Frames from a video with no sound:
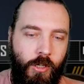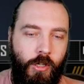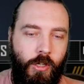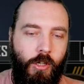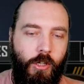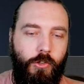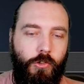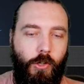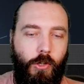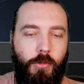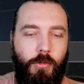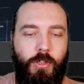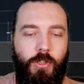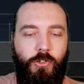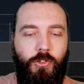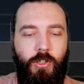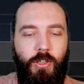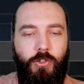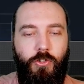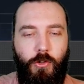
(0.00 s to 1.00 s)
So in the
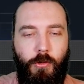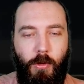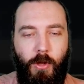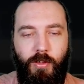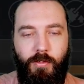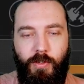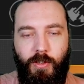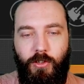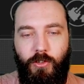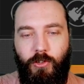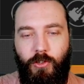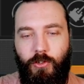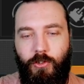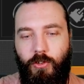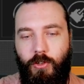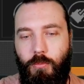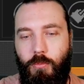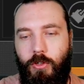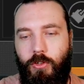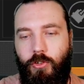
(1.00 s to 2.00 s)
Siege UAV
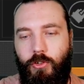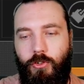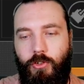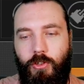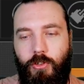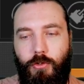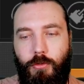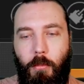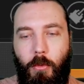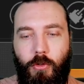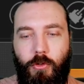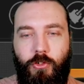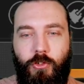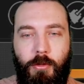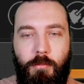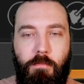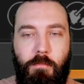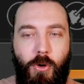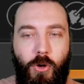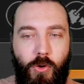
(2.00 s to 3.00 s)
system, which is its most
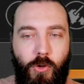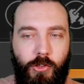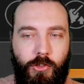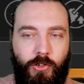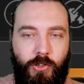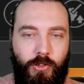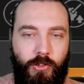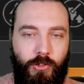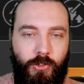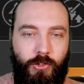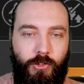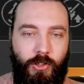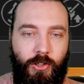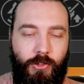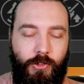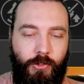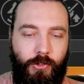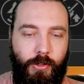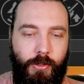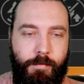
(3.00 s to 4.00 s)
important
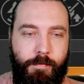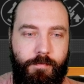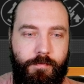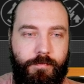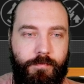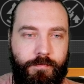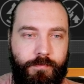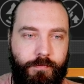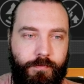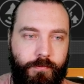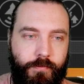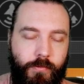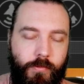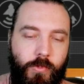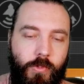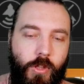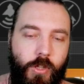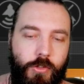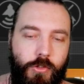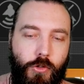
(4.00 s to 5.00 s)
system,
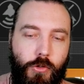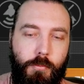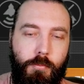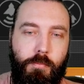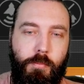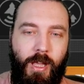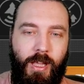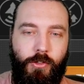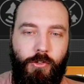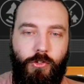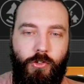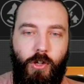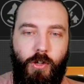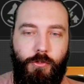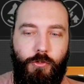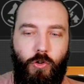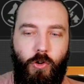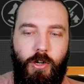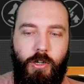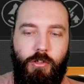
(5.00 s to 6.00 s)
you're best off
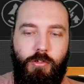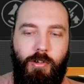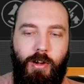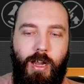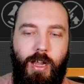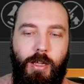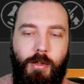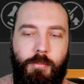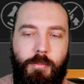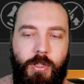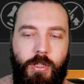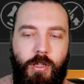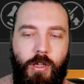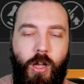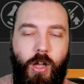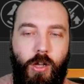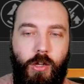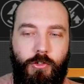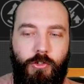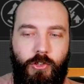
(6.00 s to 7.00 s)
trying to grab the
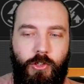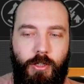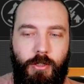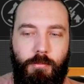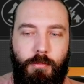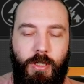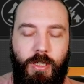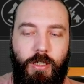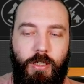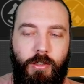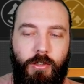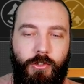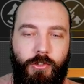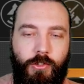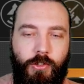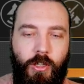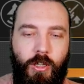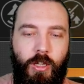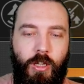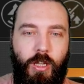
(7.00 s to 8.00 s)

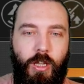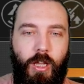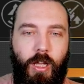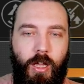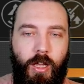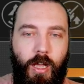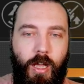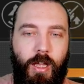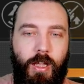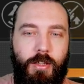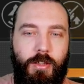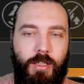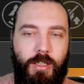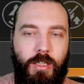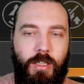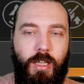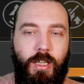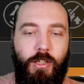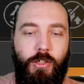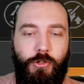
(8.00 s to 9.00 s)
RTBs and
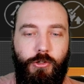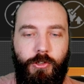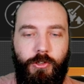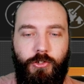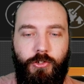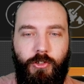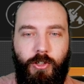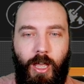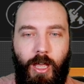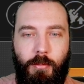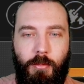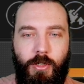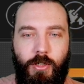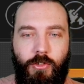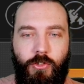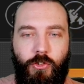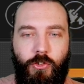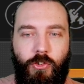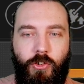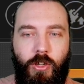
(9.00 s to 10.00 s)
the increased
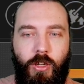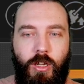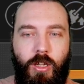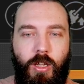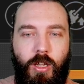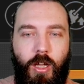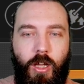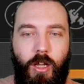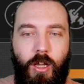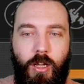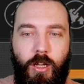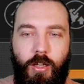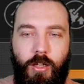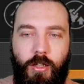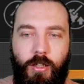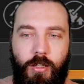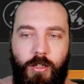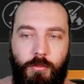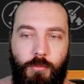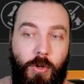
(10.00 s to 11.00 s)
damage,
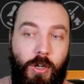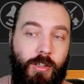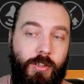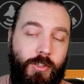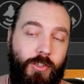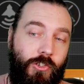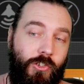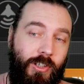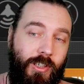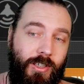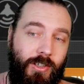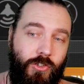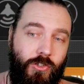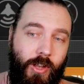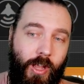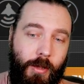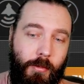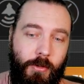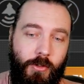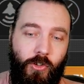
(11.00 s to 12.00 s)
the siege
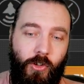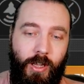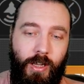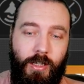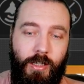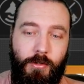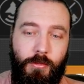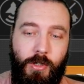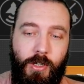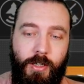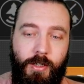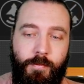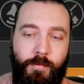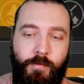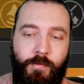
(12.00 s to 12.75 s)
damage anyway.